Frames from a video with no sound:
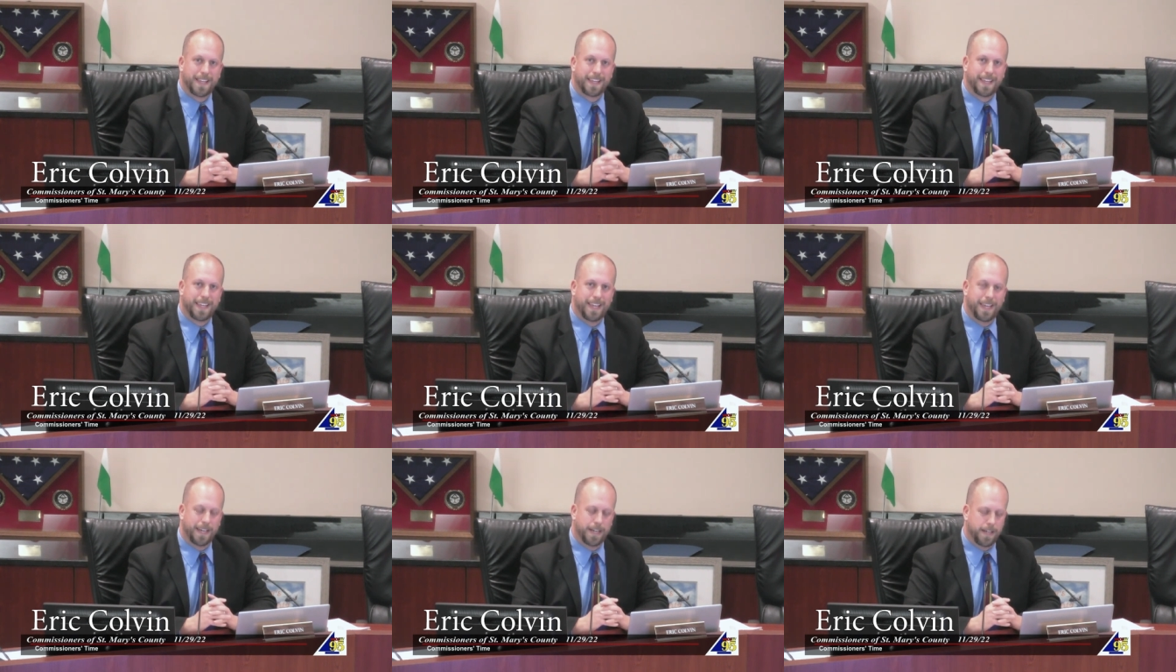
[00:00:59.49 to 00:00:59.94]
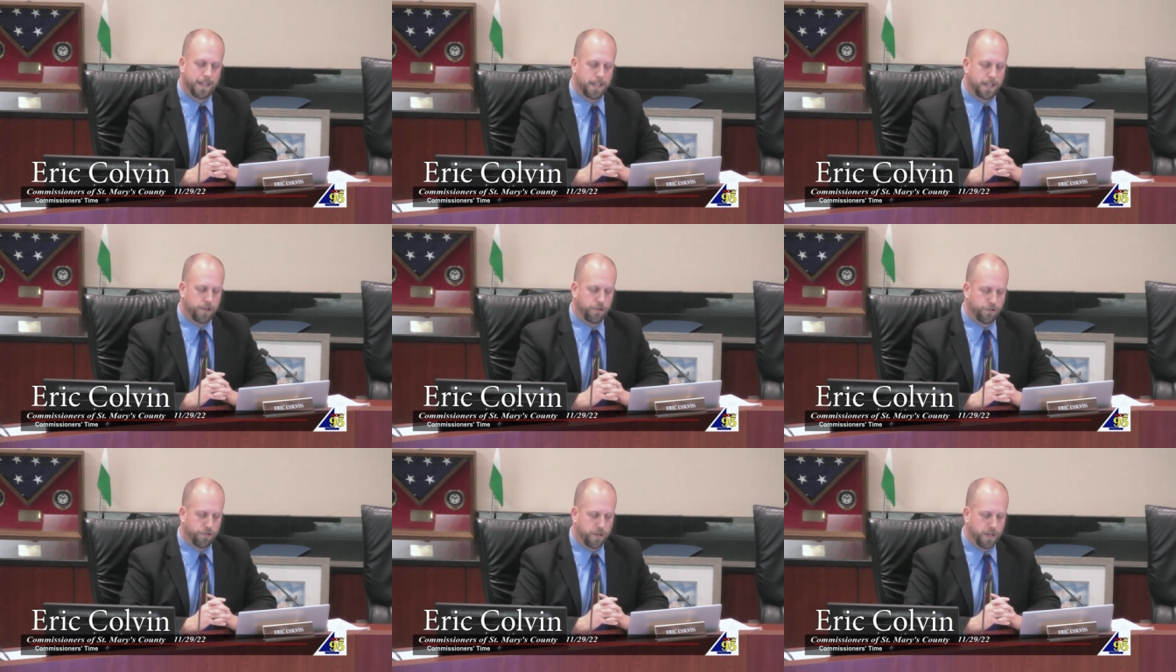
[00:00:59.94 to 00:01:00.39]

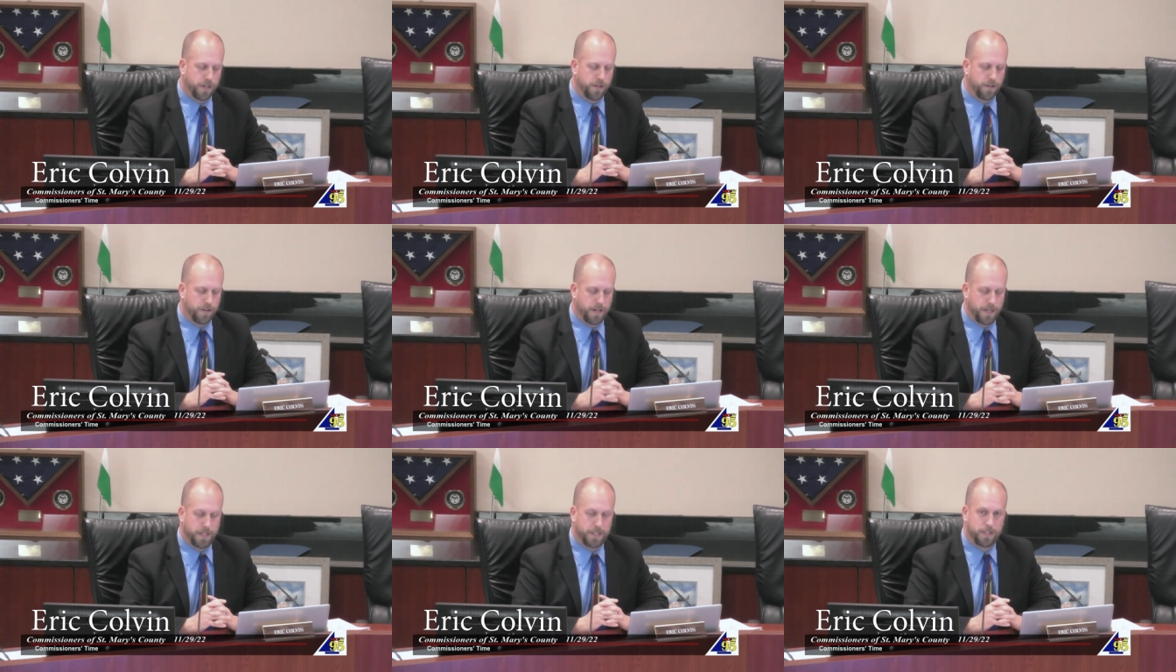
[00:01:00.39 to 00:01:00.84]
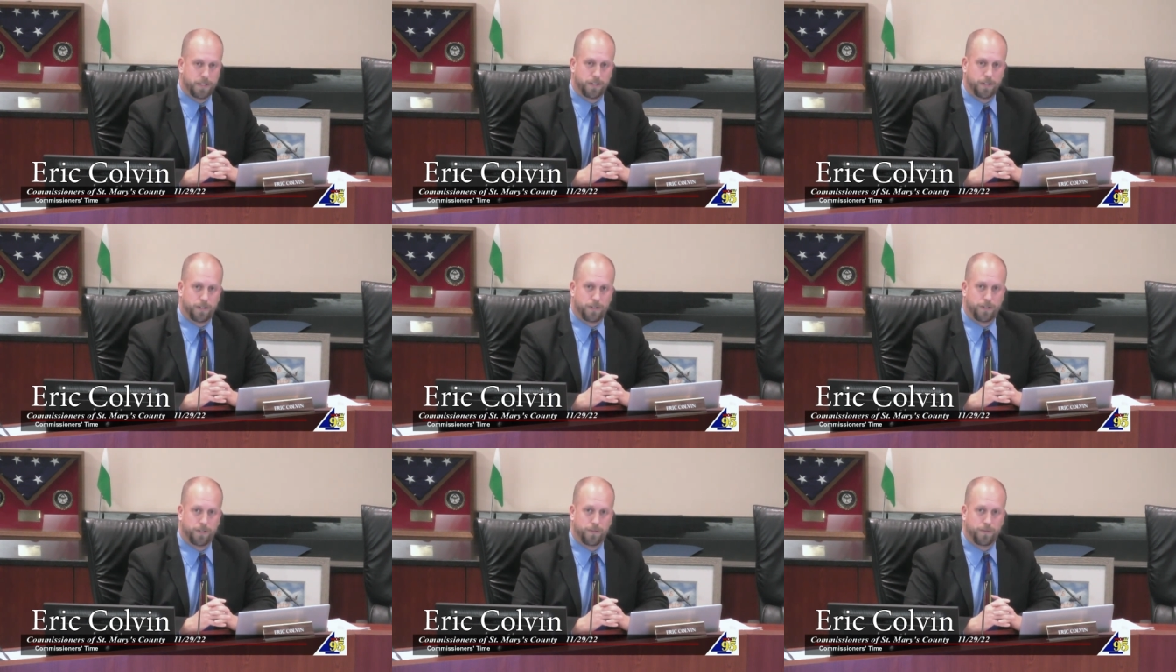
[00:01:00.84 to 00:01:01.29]
Kennedy Krieger
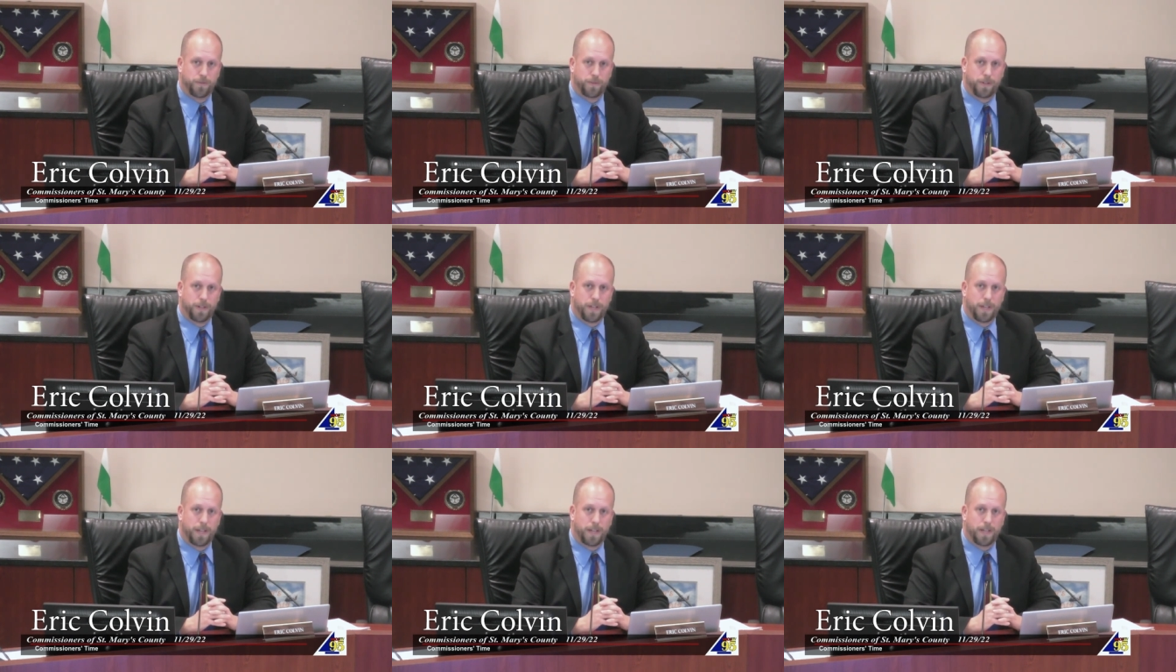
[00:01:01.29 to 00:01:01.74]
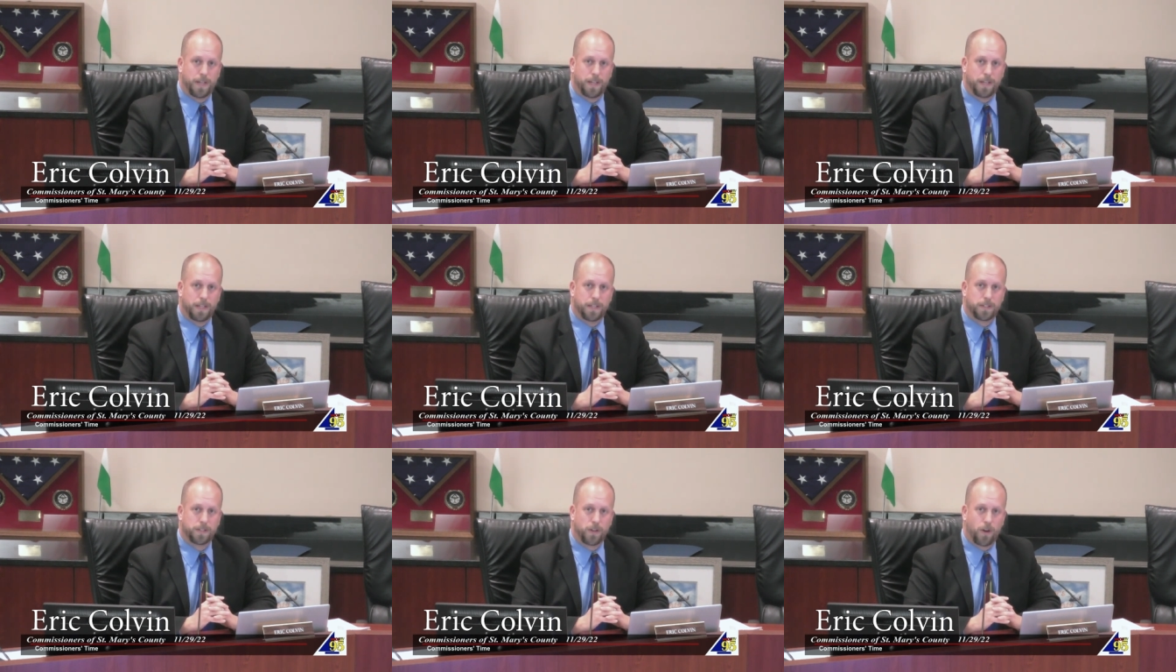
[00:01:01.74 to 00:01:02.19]
Institute
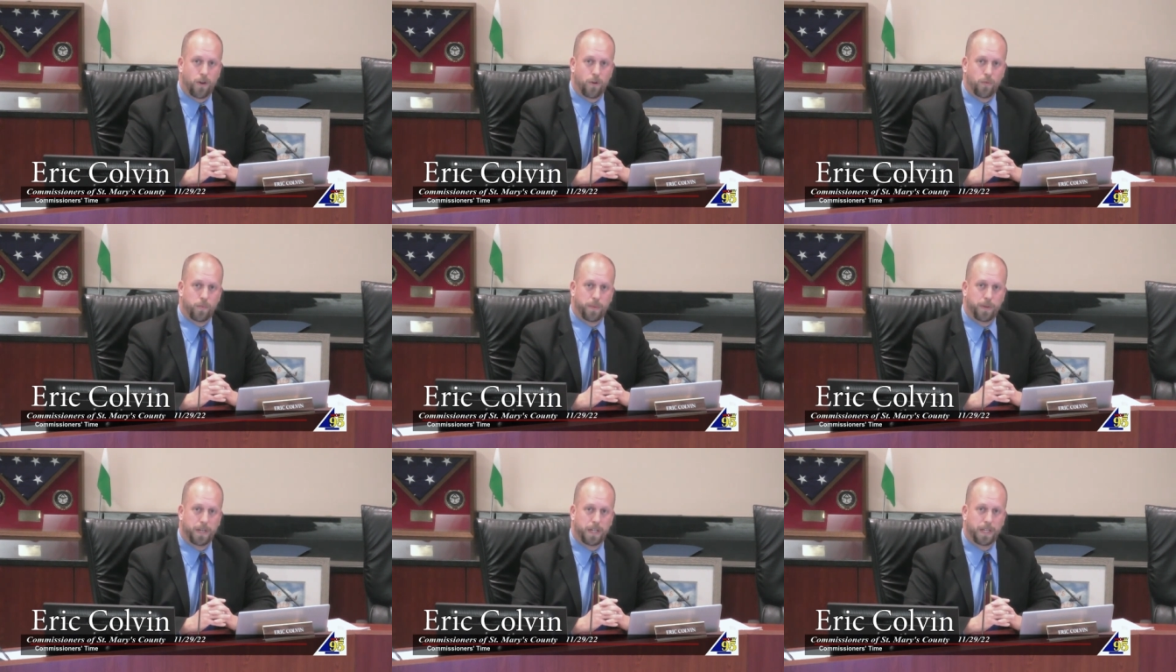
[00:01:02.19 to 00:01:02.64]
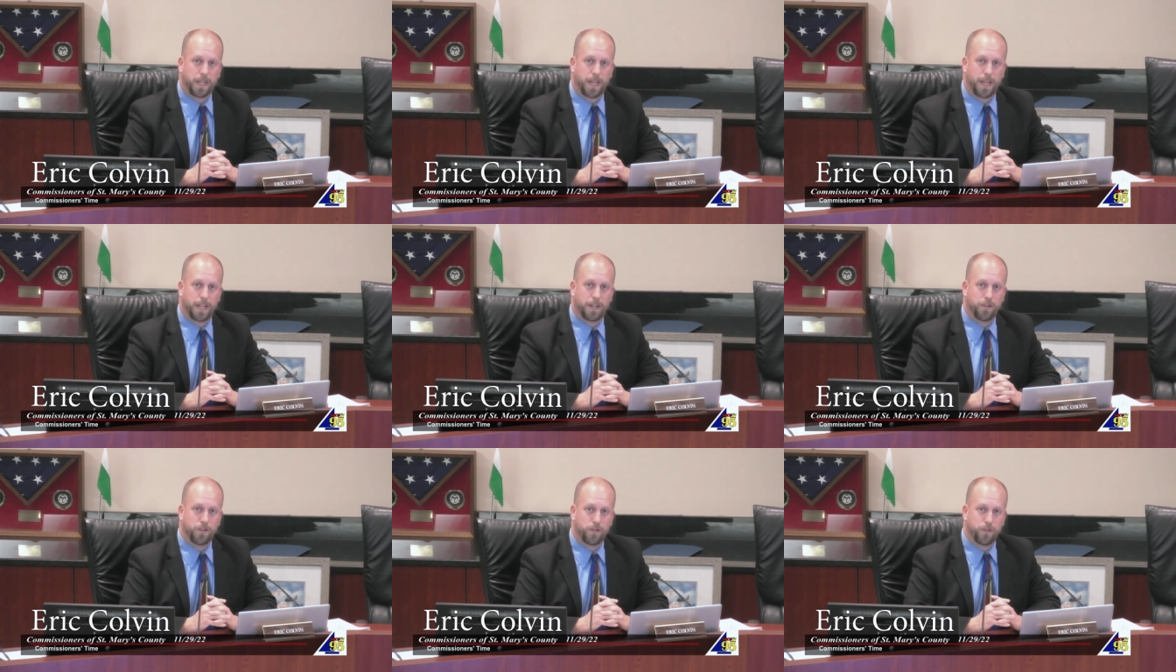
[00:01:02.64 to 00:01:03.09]
is opening
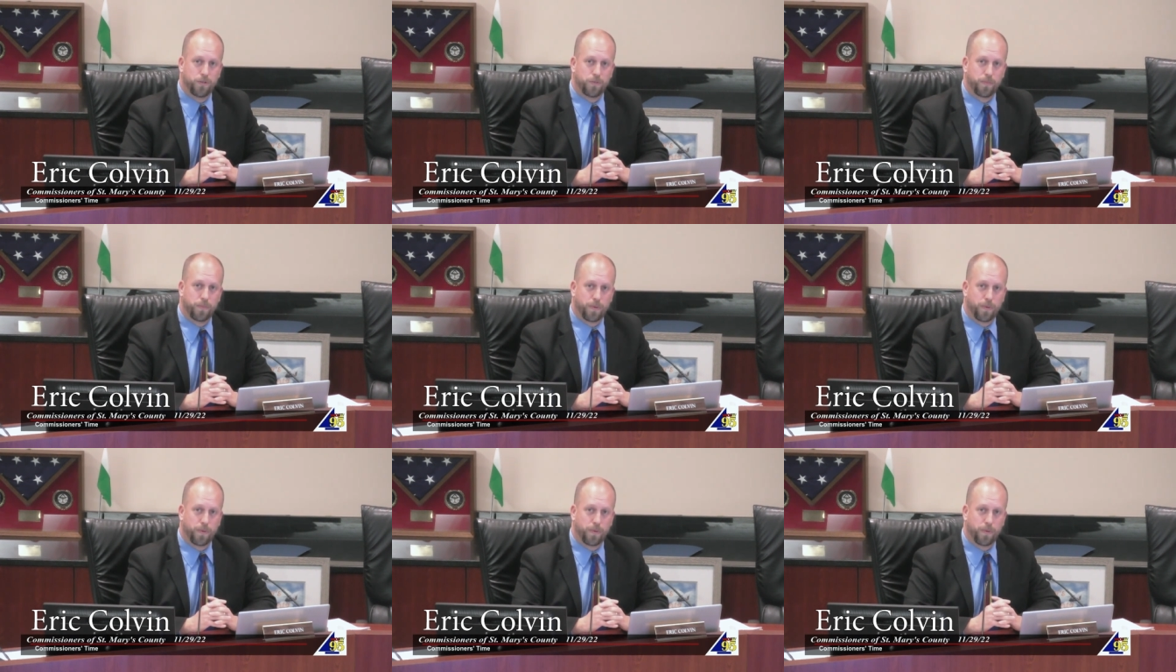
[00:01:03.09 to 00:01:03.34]
a new